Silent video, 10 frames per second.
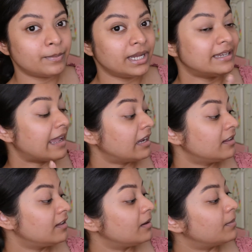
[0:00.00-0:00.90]
be it
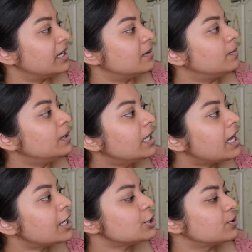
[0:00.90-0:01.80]
anything, be it
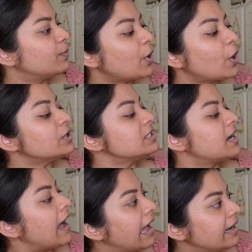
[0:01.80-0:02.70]
blush, bronzer,
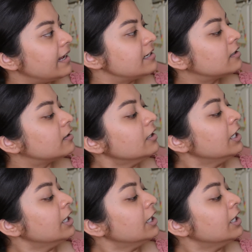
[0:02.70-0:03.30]
highlighter.